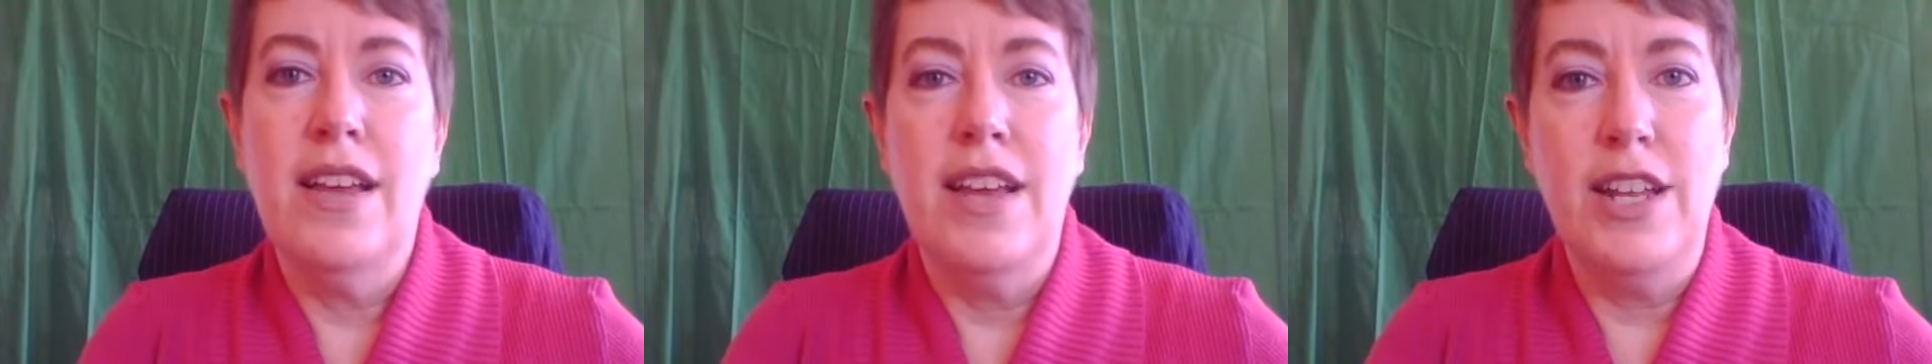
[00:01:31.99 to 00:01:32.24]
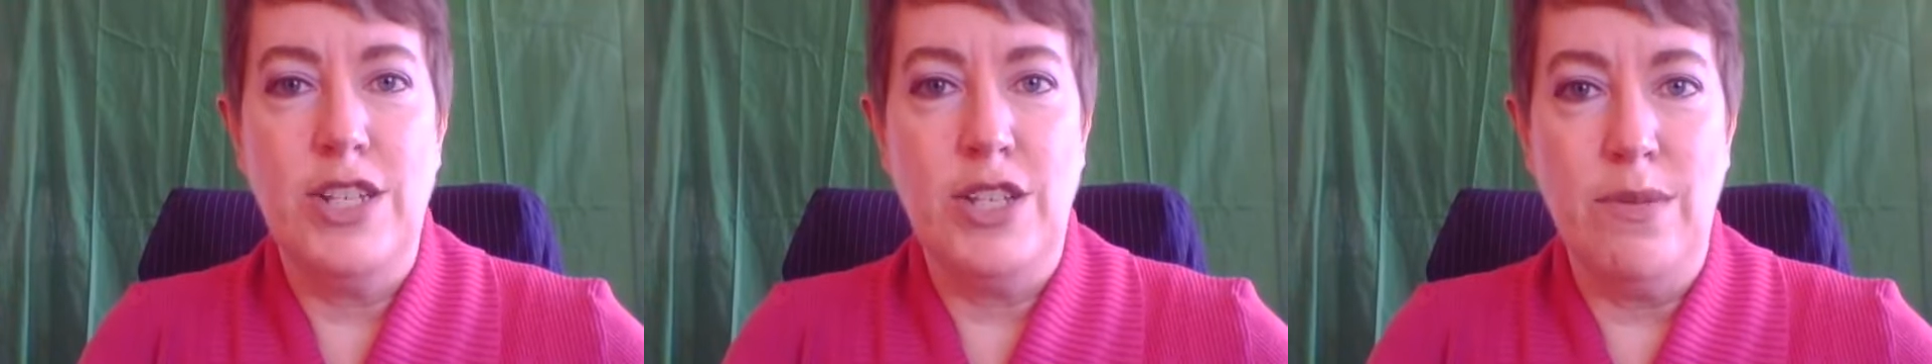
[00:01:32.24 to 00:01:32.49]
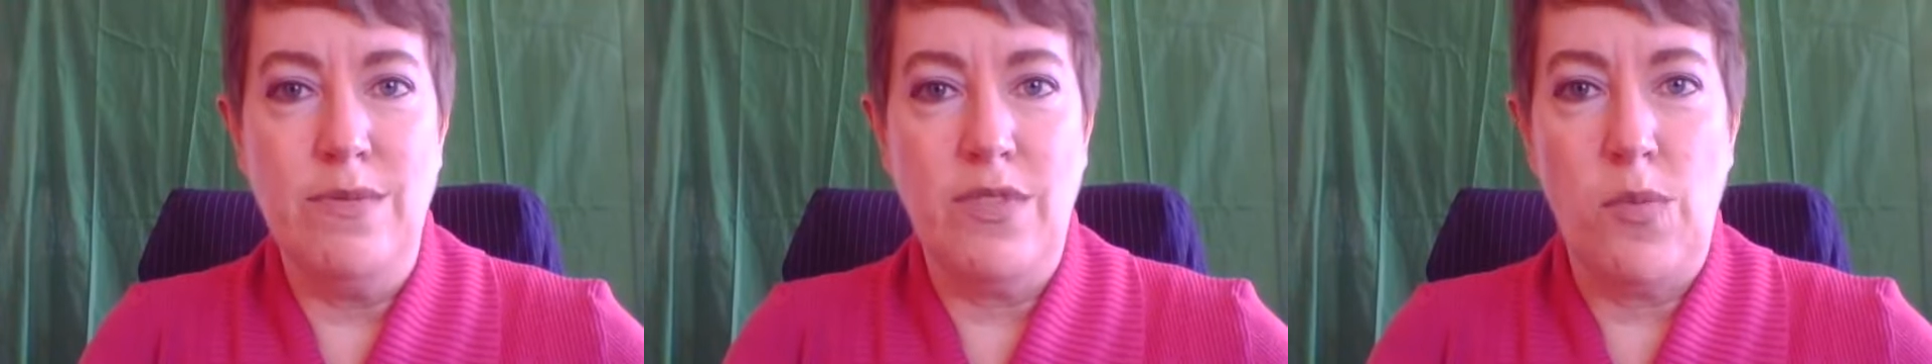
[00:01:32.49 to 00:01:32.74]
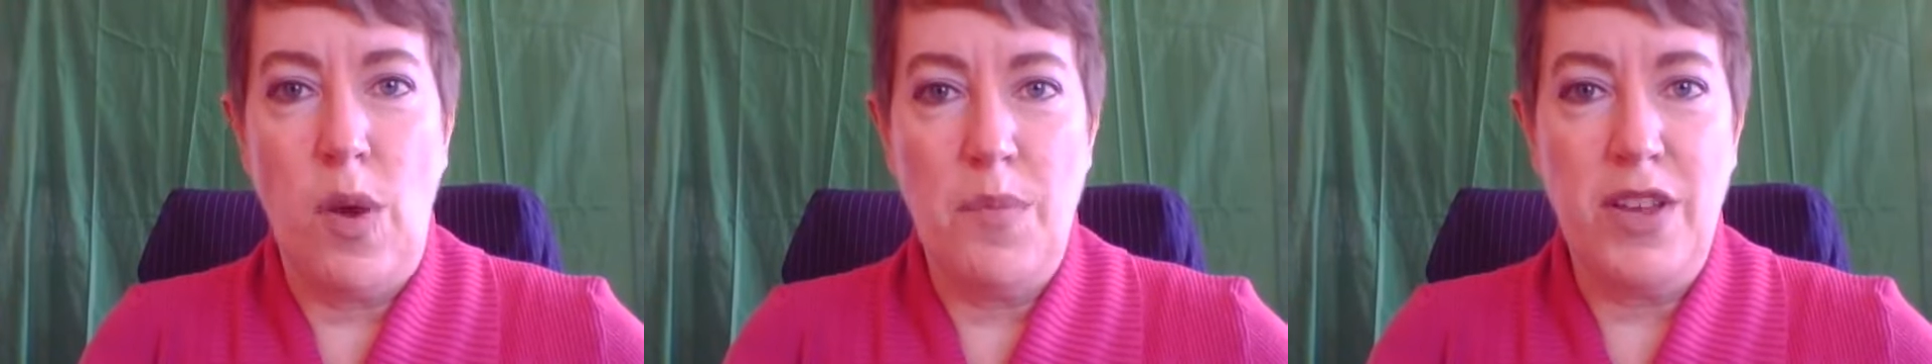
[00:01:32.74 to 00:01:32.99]
in terms
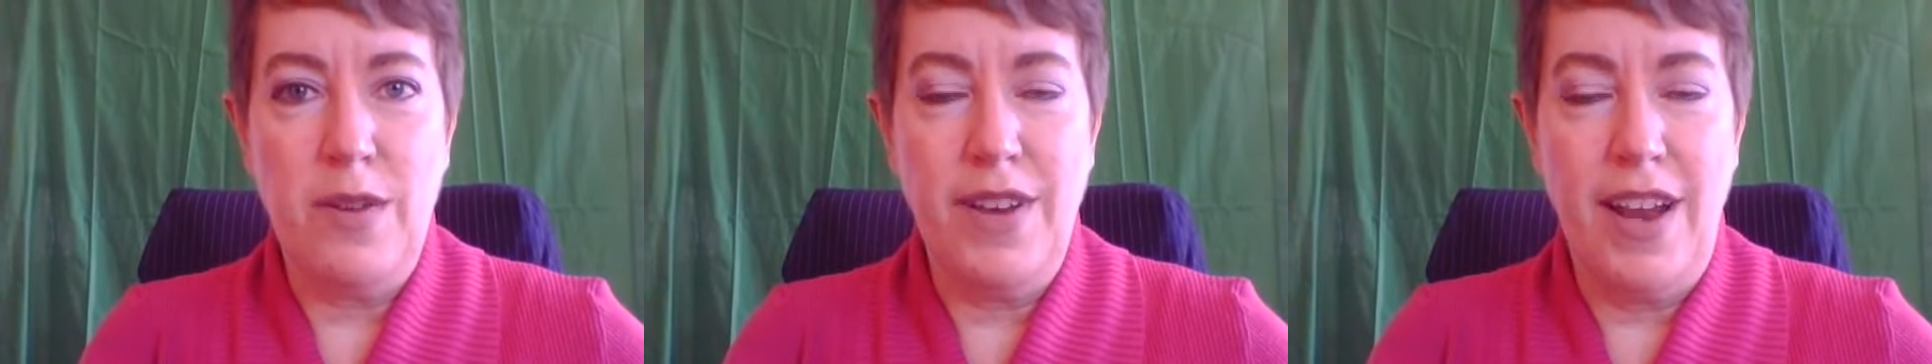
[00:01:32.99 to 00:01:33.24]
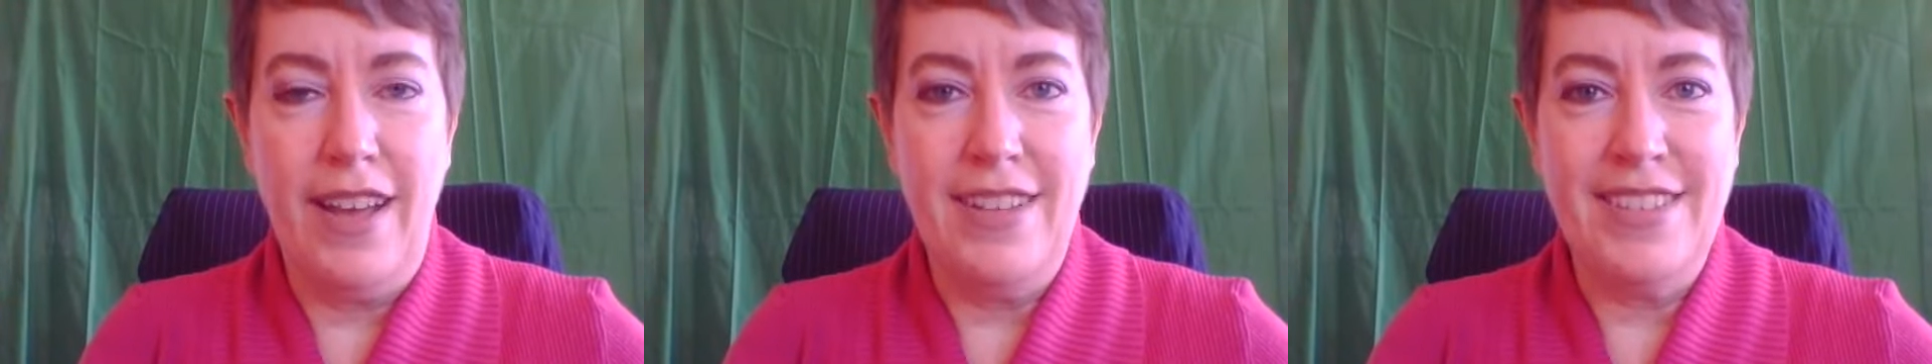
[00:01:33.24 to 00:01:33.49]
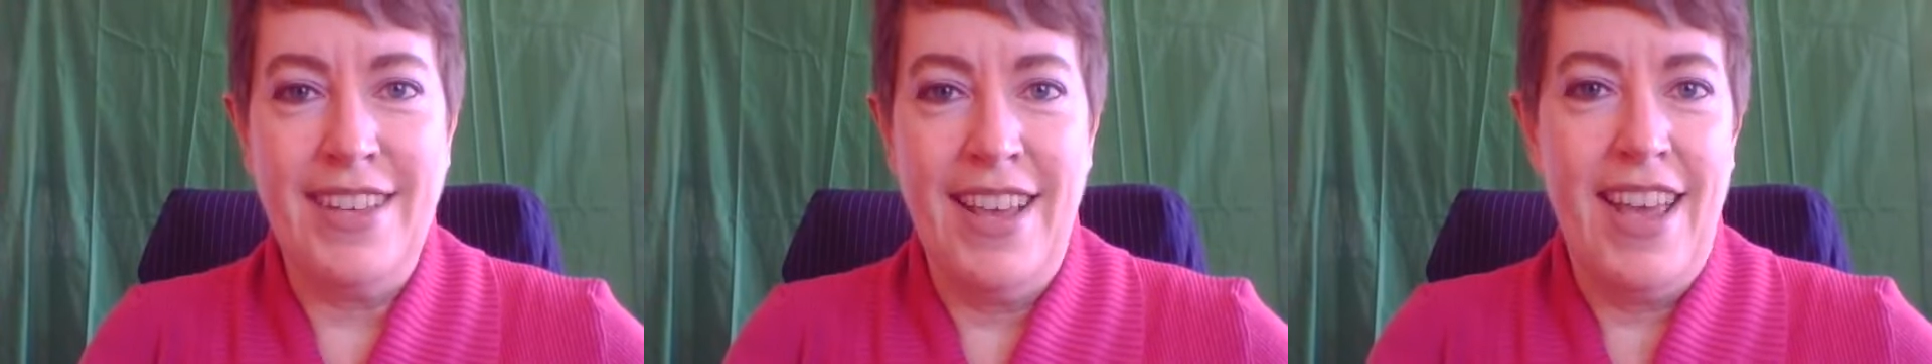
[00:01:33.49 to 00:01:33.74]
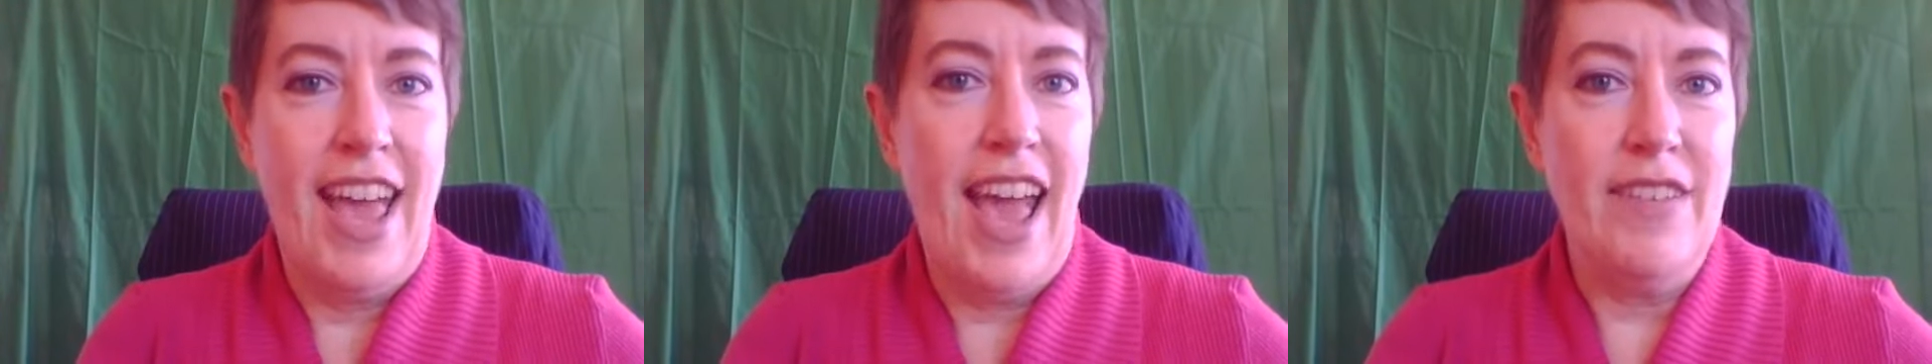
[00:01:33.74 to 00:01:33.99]
of PoPi compliance.
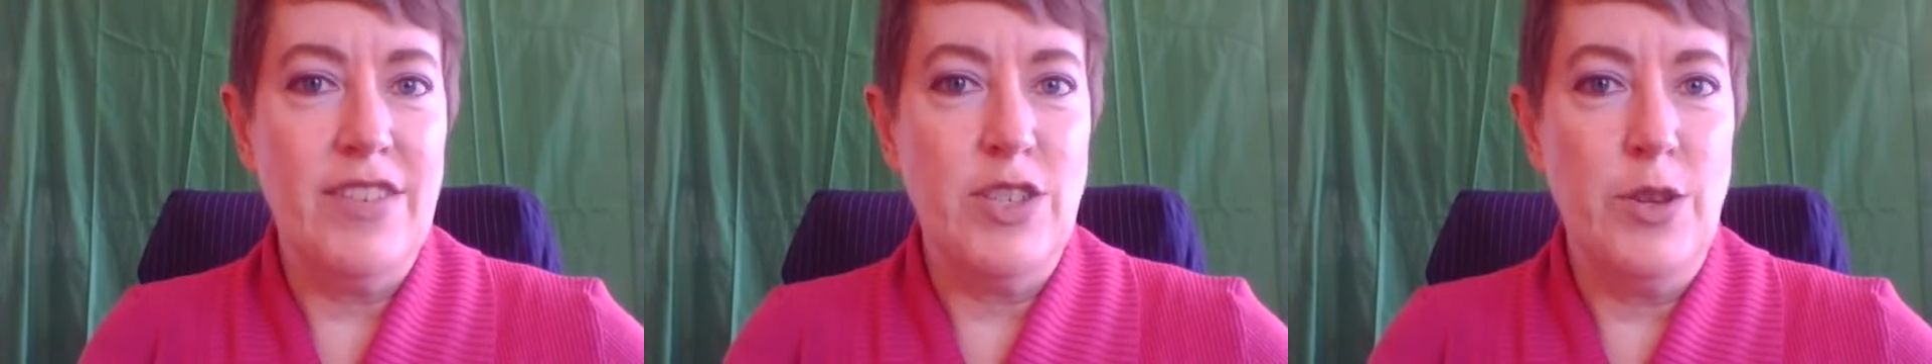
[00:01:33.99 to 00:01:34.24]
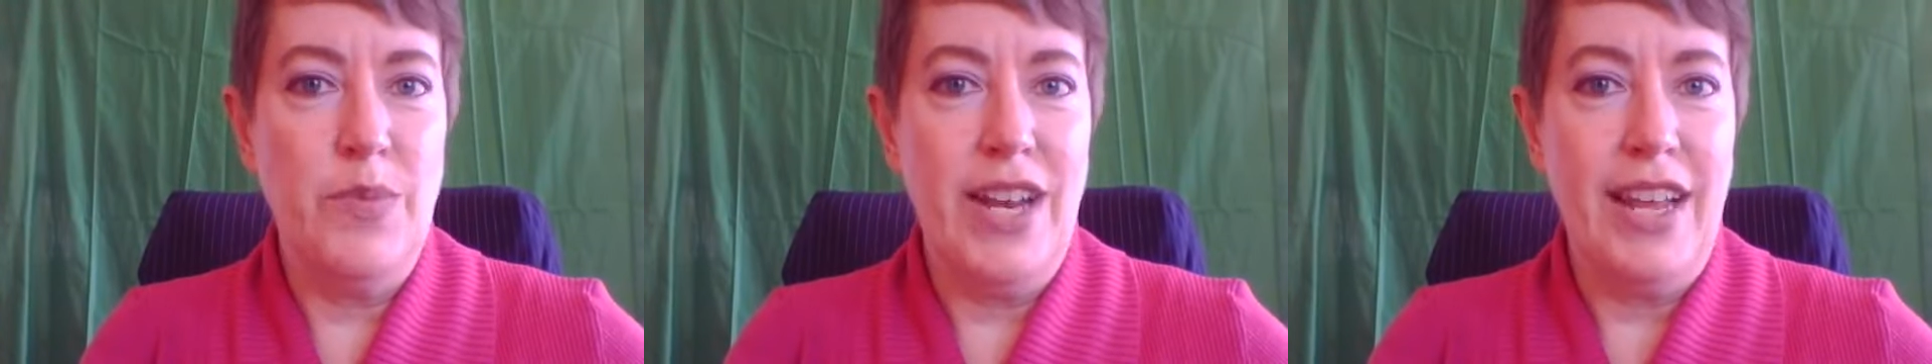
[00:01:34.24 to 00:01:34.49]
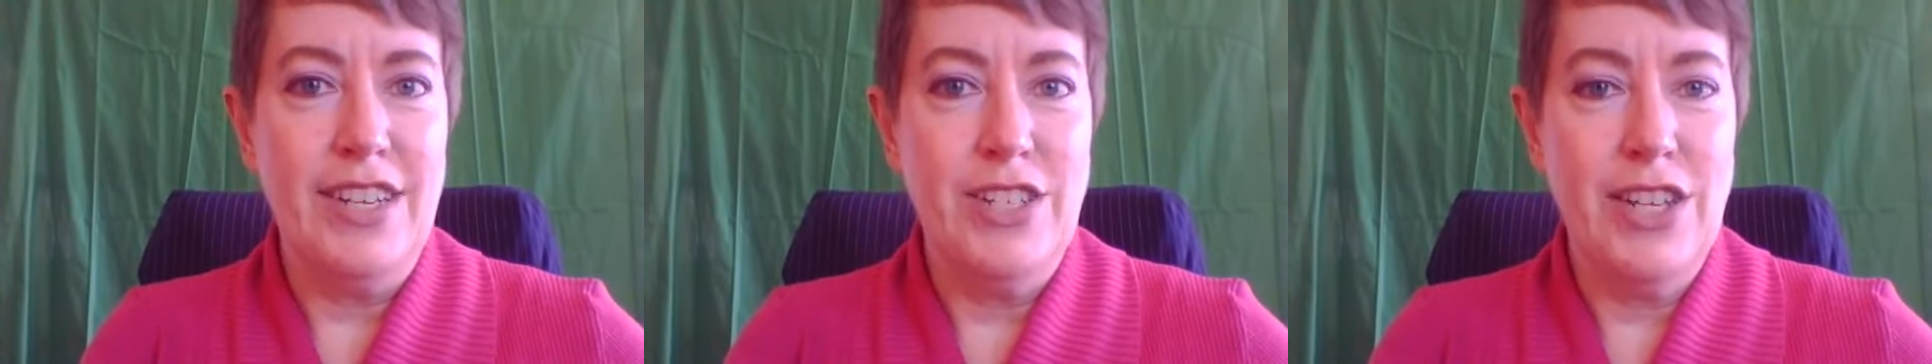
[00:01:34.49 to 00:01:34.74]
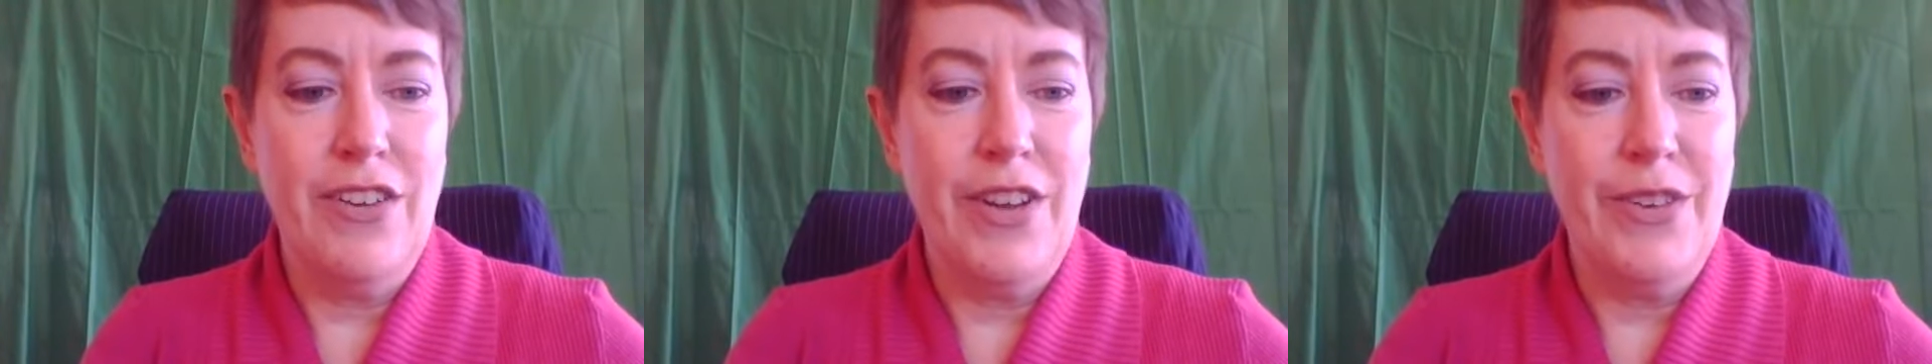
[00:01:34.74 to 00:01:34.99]
Have a super day.
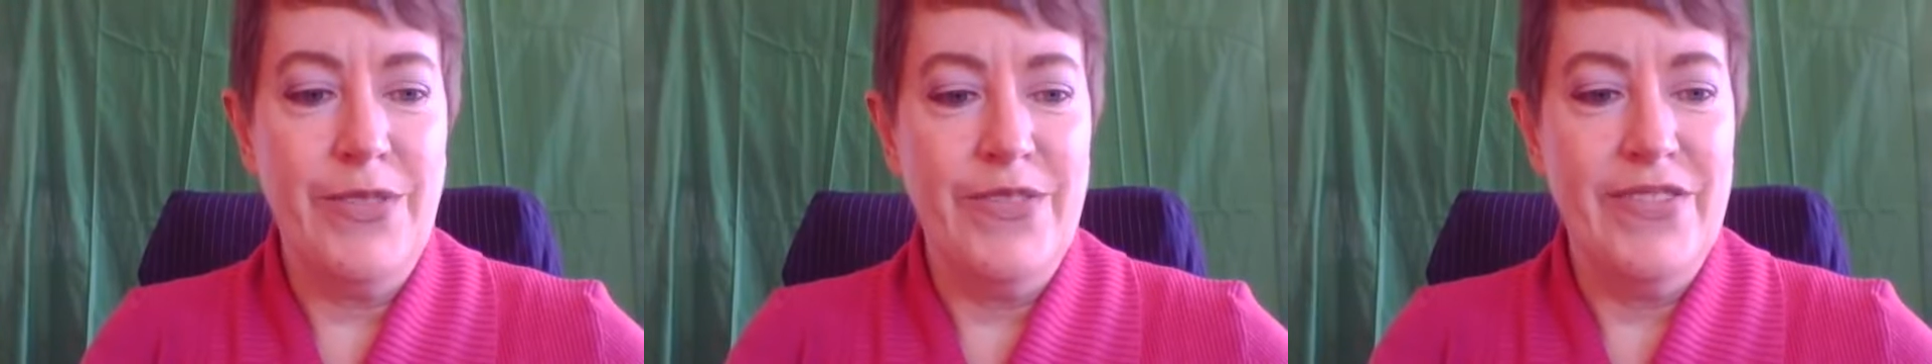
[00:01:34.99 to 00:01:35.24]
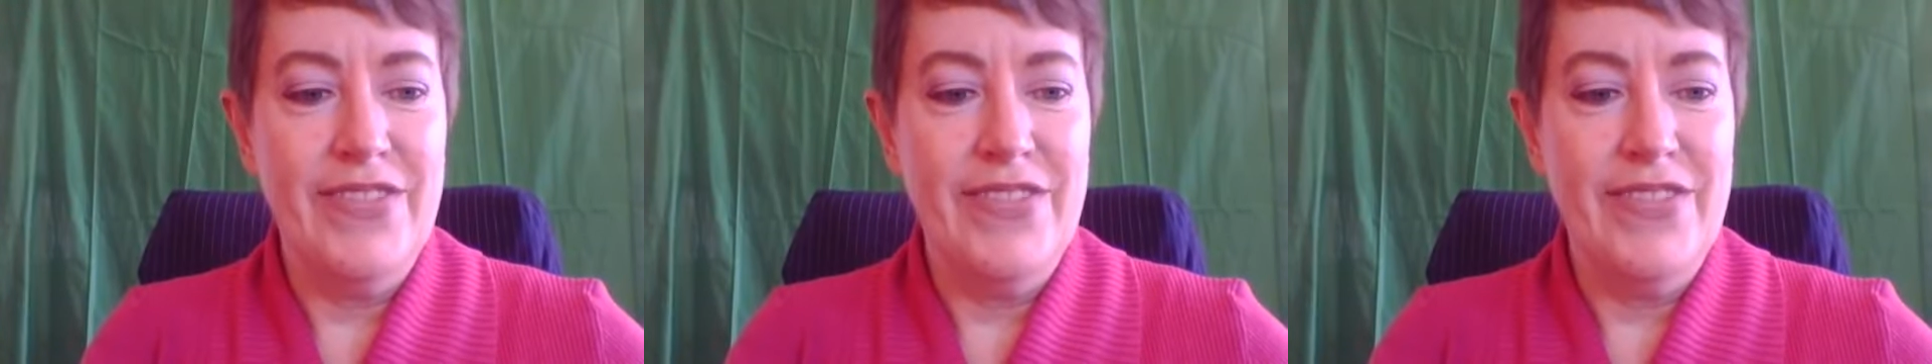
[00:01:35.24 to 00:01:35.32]
Cheerio.